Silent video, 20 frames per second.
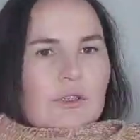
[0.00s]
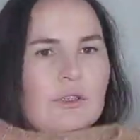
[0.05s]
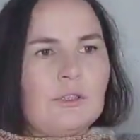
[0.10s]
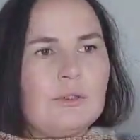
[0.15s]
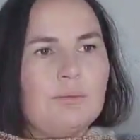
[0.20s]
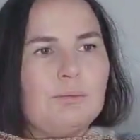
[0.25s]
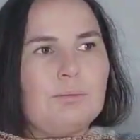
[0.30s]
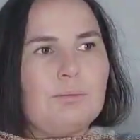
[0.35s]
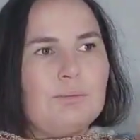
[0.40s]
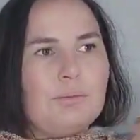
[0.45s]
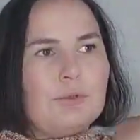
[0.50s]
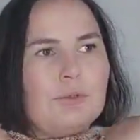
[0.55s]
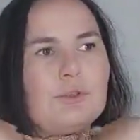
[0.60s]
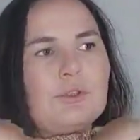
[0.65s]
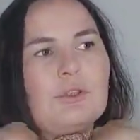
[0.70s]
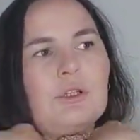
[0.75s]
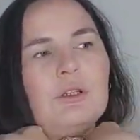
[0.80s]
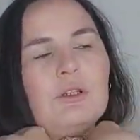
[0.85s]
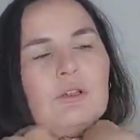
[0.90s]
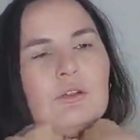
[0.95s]
didn't
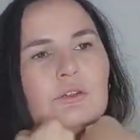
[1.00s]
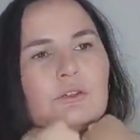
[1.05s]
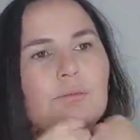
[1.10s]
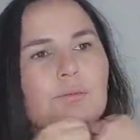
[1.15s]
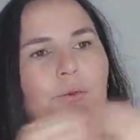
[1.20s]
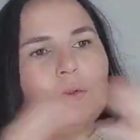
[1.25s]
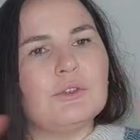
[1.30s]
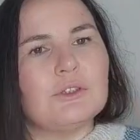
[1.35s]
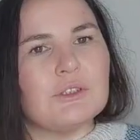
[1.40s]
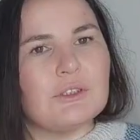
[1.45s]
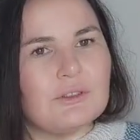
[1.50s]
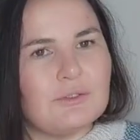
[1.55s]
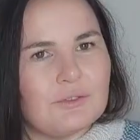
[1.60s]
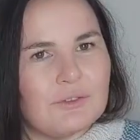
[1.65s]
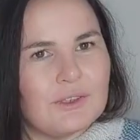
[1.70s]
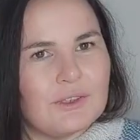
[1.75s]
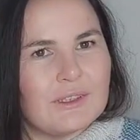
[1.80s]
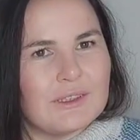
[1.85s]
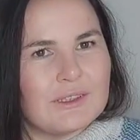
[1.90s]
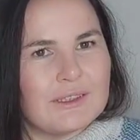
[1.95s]
put a lot of positive
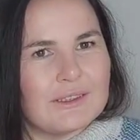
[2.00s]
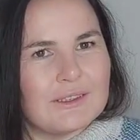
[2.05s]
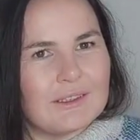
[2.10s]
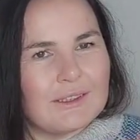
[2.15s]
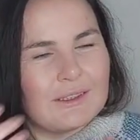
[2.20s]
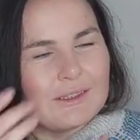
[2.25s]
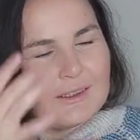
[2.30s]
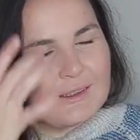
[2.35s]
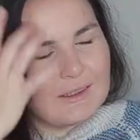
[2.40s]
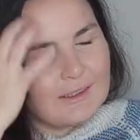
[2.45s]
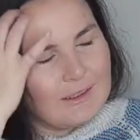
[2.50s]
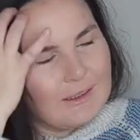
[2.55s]
ease in there.